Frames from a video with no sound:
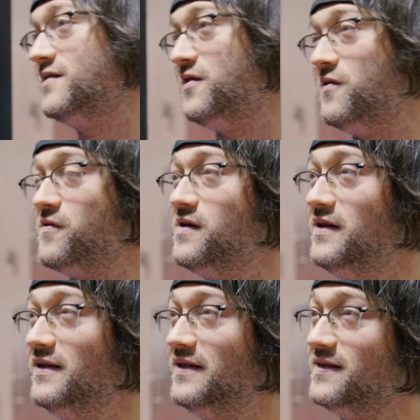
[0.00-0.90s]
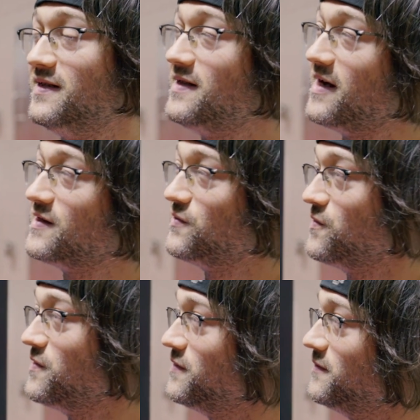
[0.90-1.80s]
So is it a
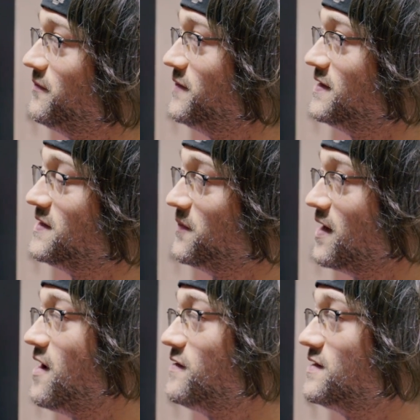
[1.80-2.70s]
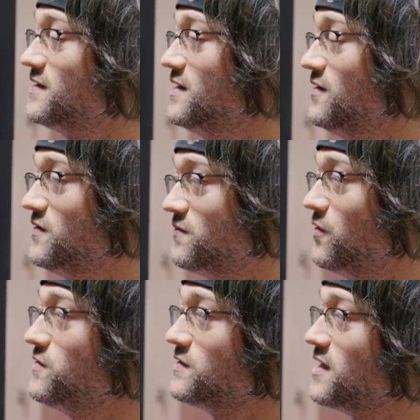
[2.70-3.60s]
dinosaur? Is it something else?
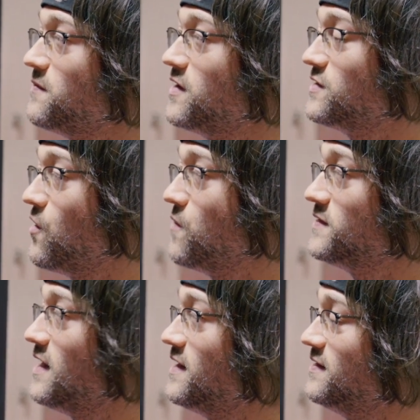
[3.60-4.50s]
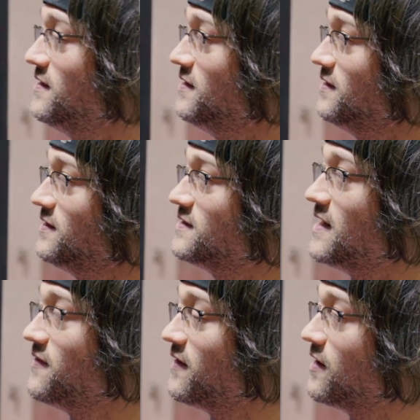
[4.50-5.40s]
What did you say about its arms? It had
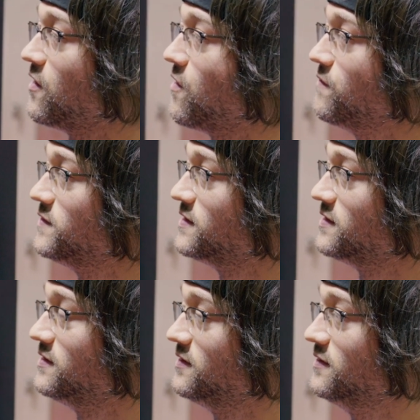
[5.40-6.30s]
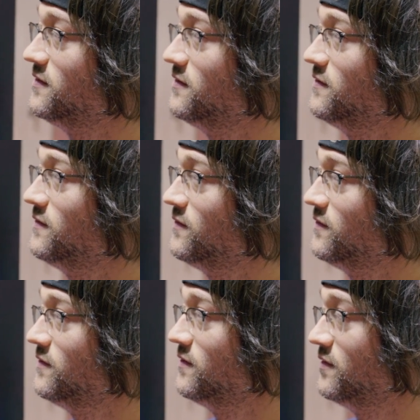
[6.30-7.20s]
scythe-like arms. Scythe-like swords for
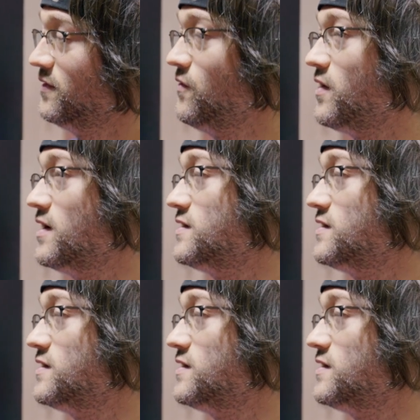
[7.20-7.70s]
arms. Okay.